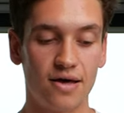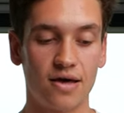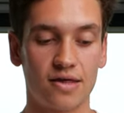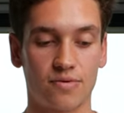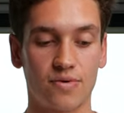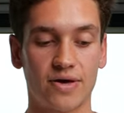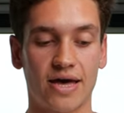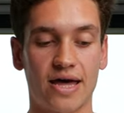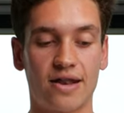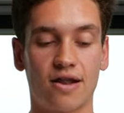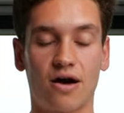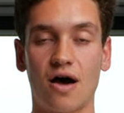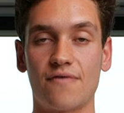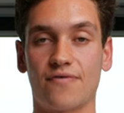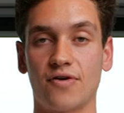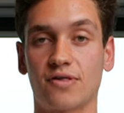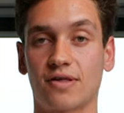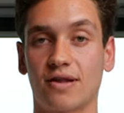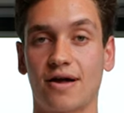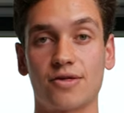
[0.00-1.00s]
So again,
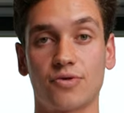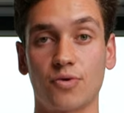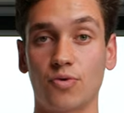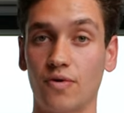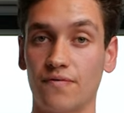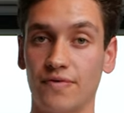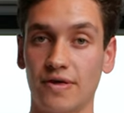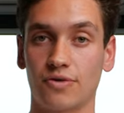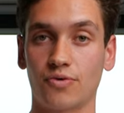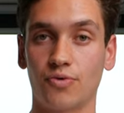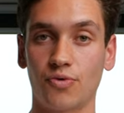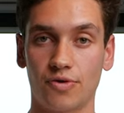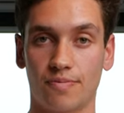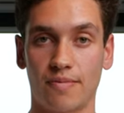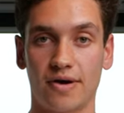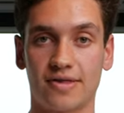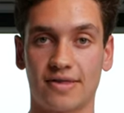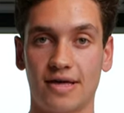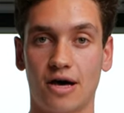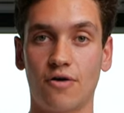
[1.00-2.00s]
I've utilized all of these tools
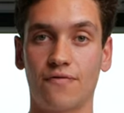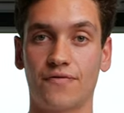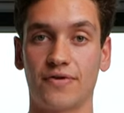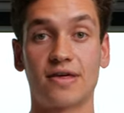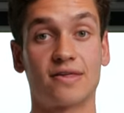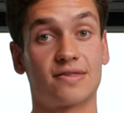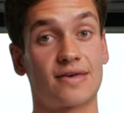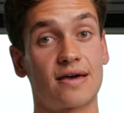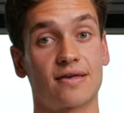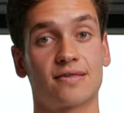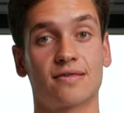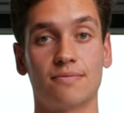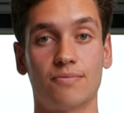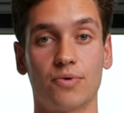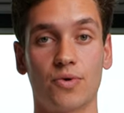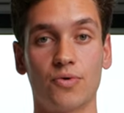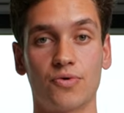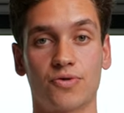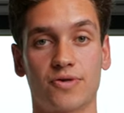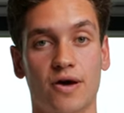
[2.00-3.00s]
myself and assessed
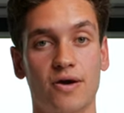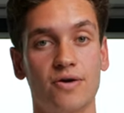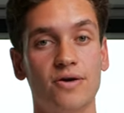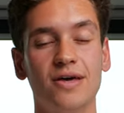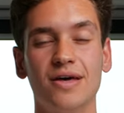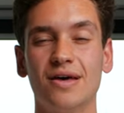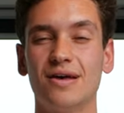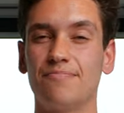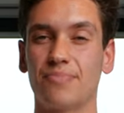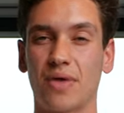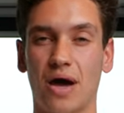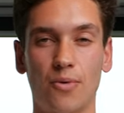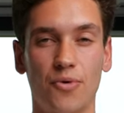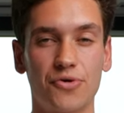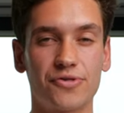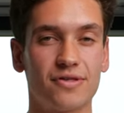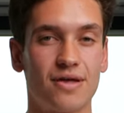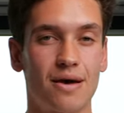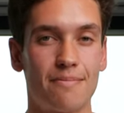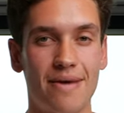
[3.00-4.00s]
them also. I
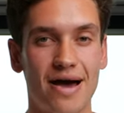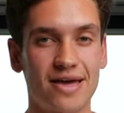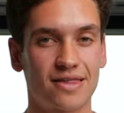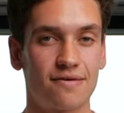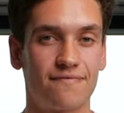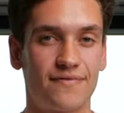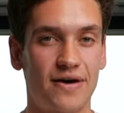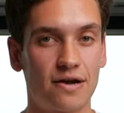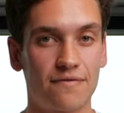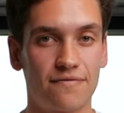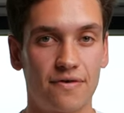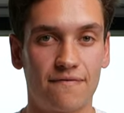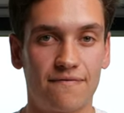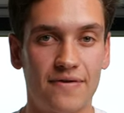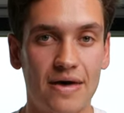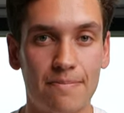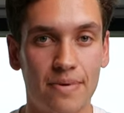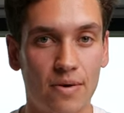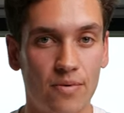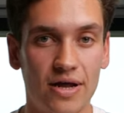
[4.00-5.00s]
wasn't a massive fan of the
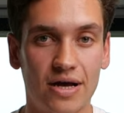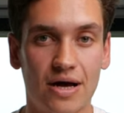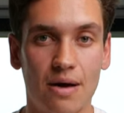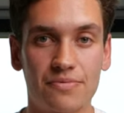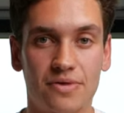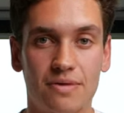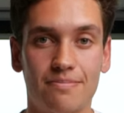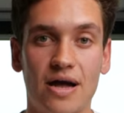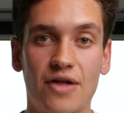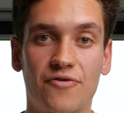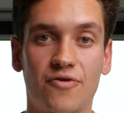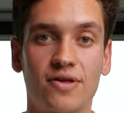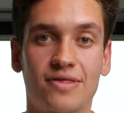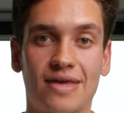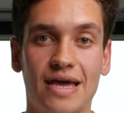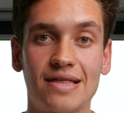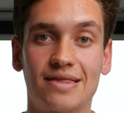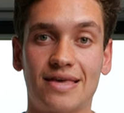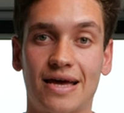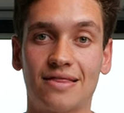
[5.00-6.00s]
Fitbit when it comes to metric
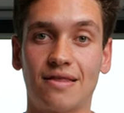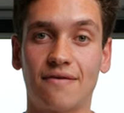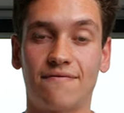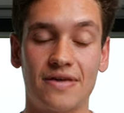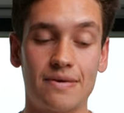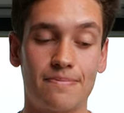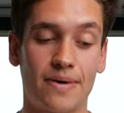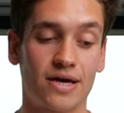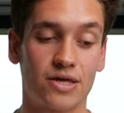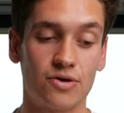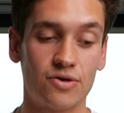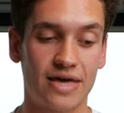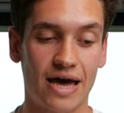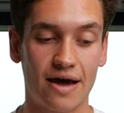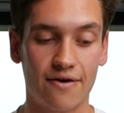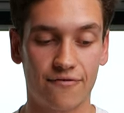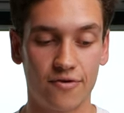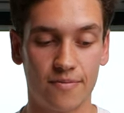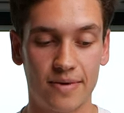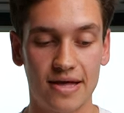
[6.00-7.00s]
data and the feedback you
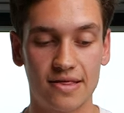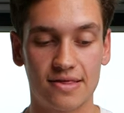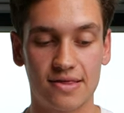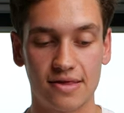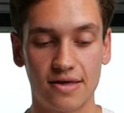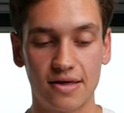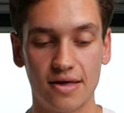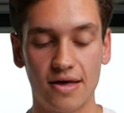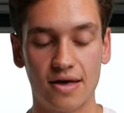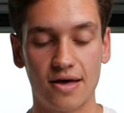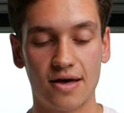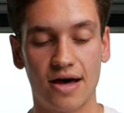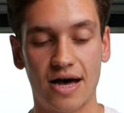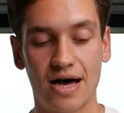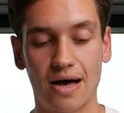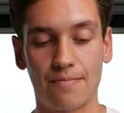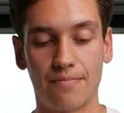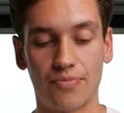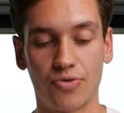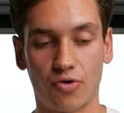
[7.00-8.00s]
get from it,
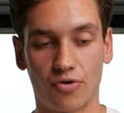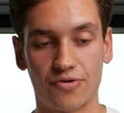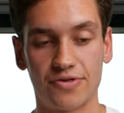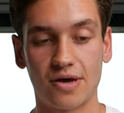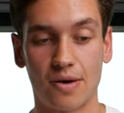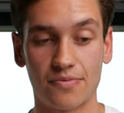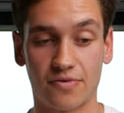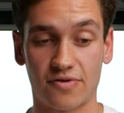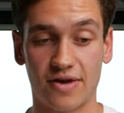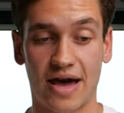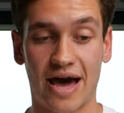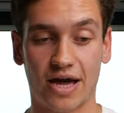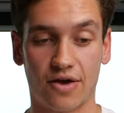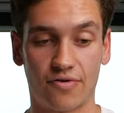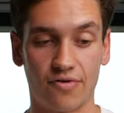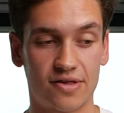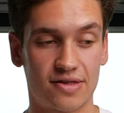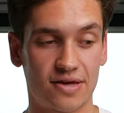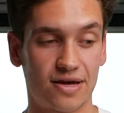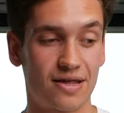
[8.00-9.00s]
nor in terms of its
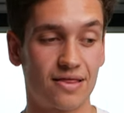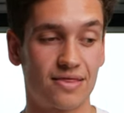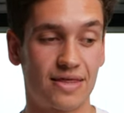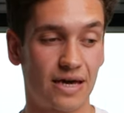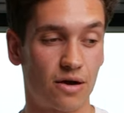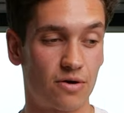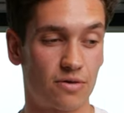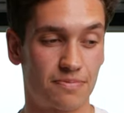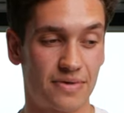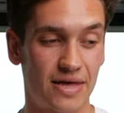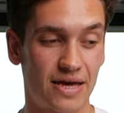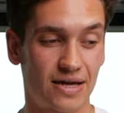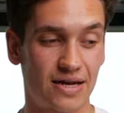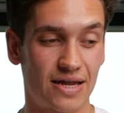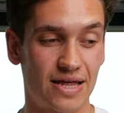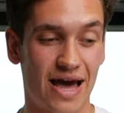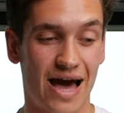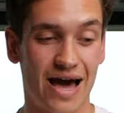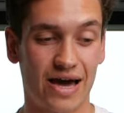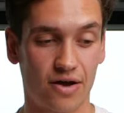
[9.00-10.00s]
accuracy. I didn't think it was
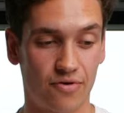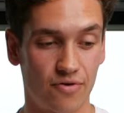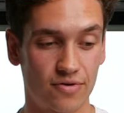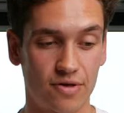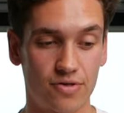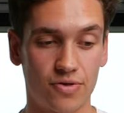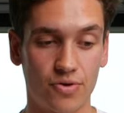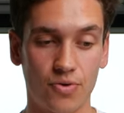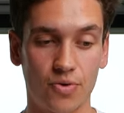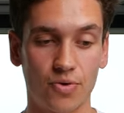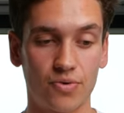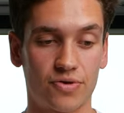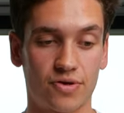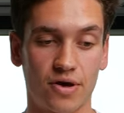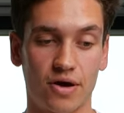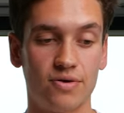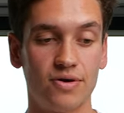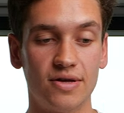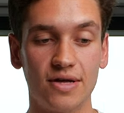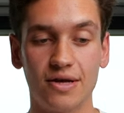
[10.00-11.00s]
particularly accurate at all.
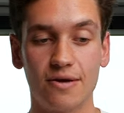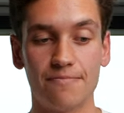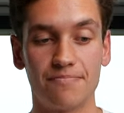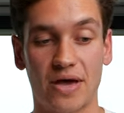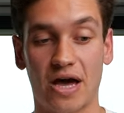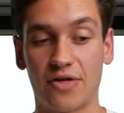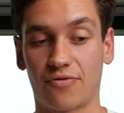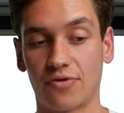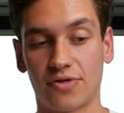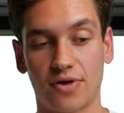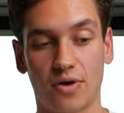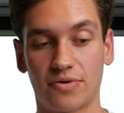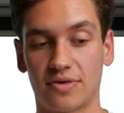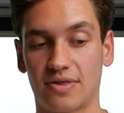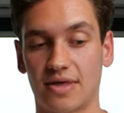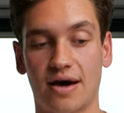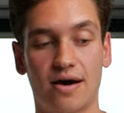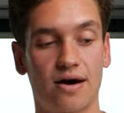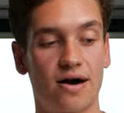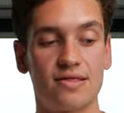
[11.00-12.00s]
So as a result
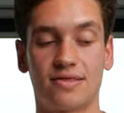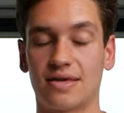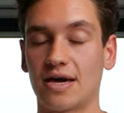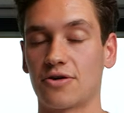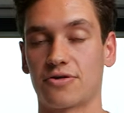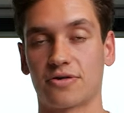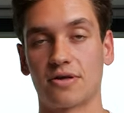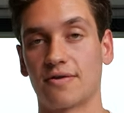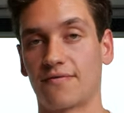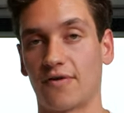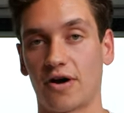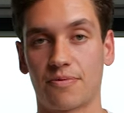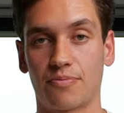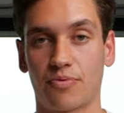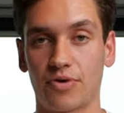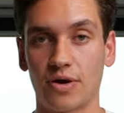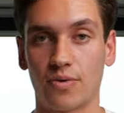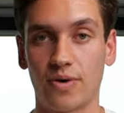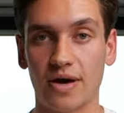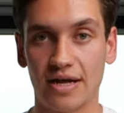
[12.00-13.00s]
of that, I ditched the device
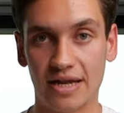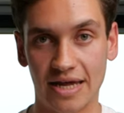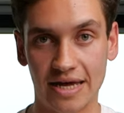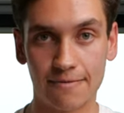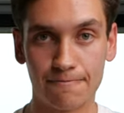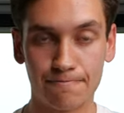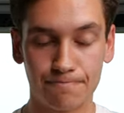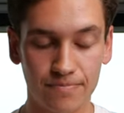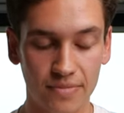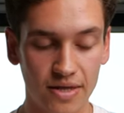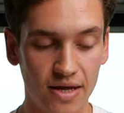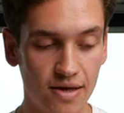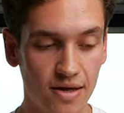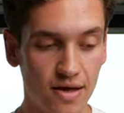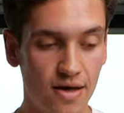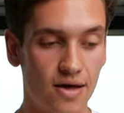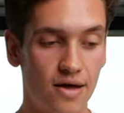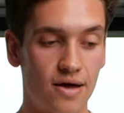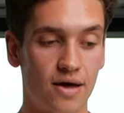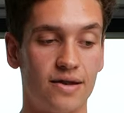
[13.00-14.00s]
pretty quickly.
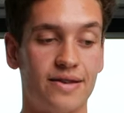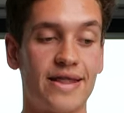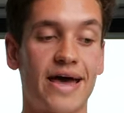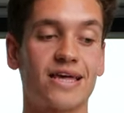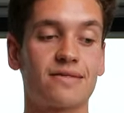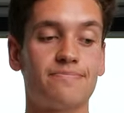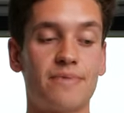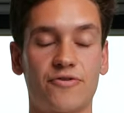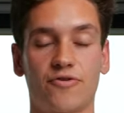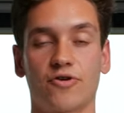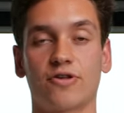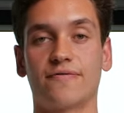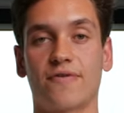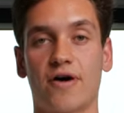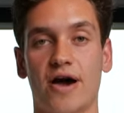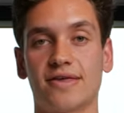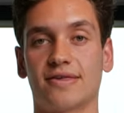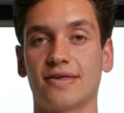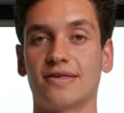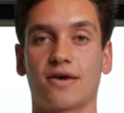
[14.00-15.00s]
Next metric
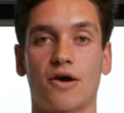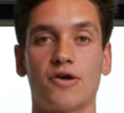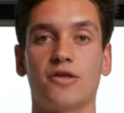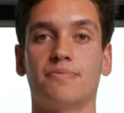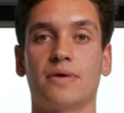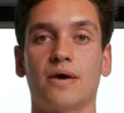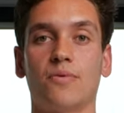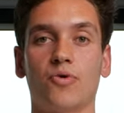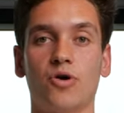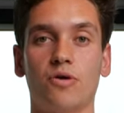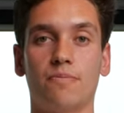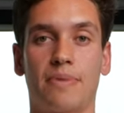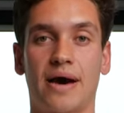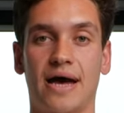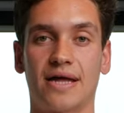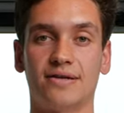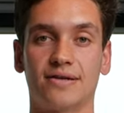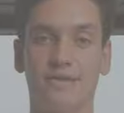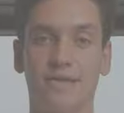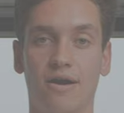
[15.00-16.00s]
device is going to be a Whoop
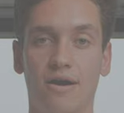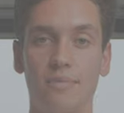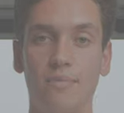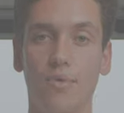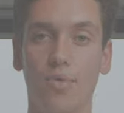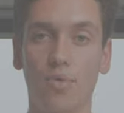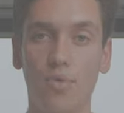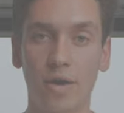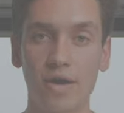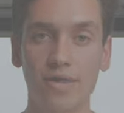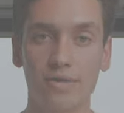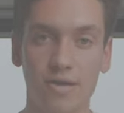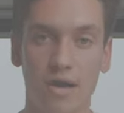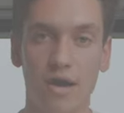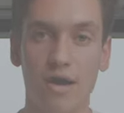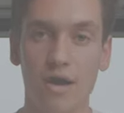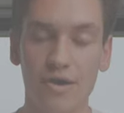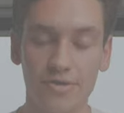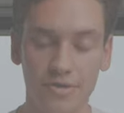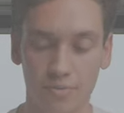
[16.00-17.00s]
Band. Now, I'm always
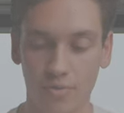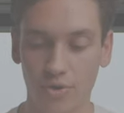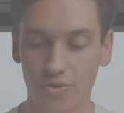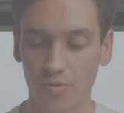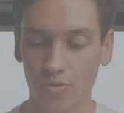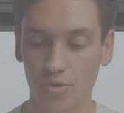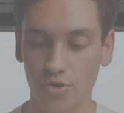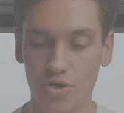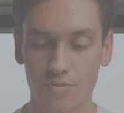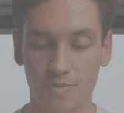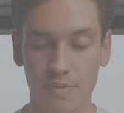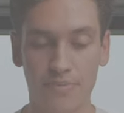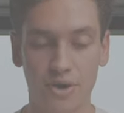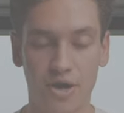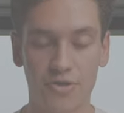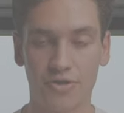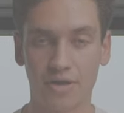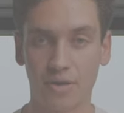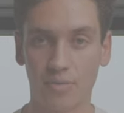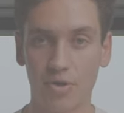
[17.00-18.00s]
asked whether or not you should be
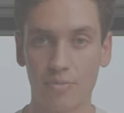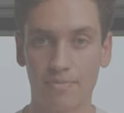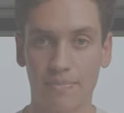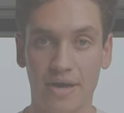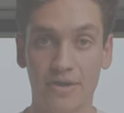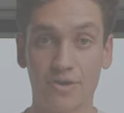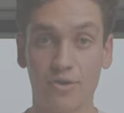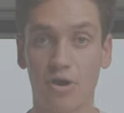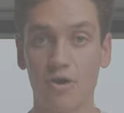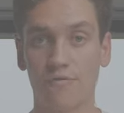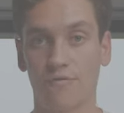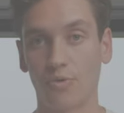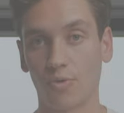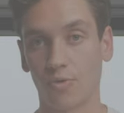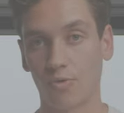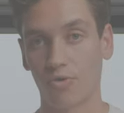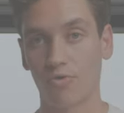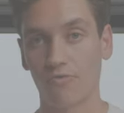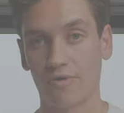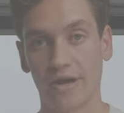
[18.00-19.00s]
purchasing a Whoop Band over an
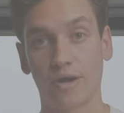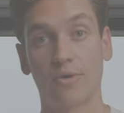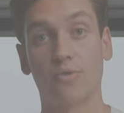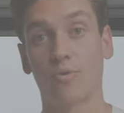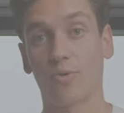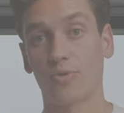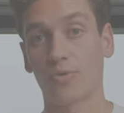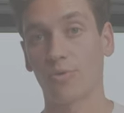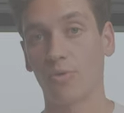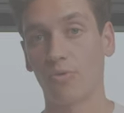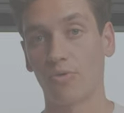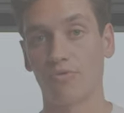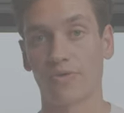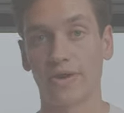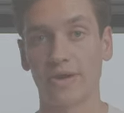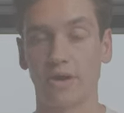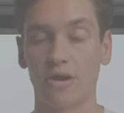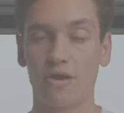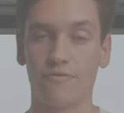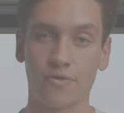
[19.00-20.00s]
Oura Ring or an Oura
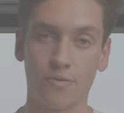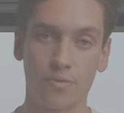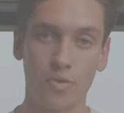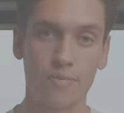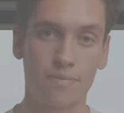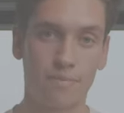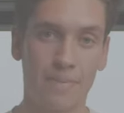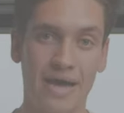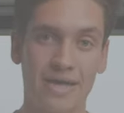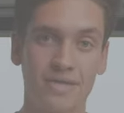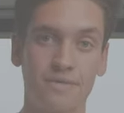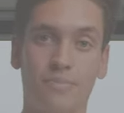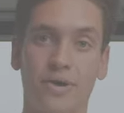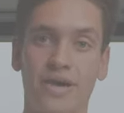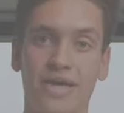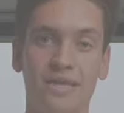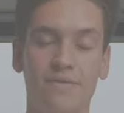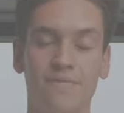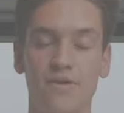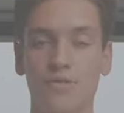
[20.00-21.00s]
Ring over a Whoop Band
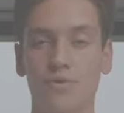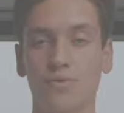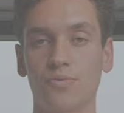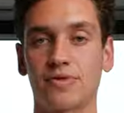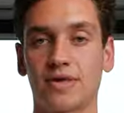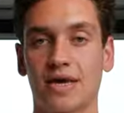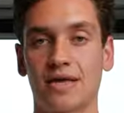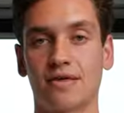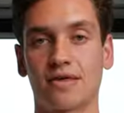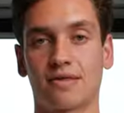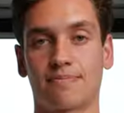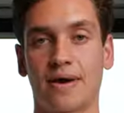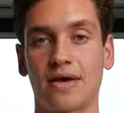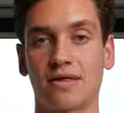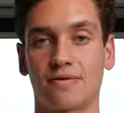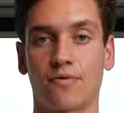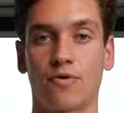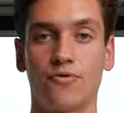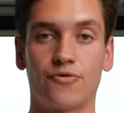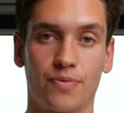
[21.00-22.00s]
by individuals in the
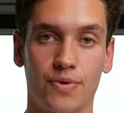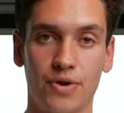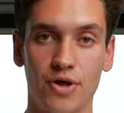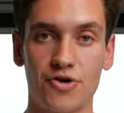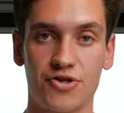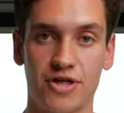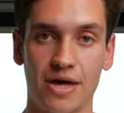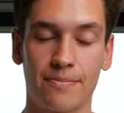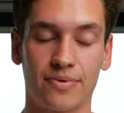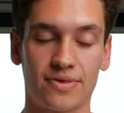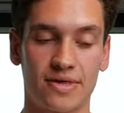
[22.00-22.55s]
space of entrepreneurship.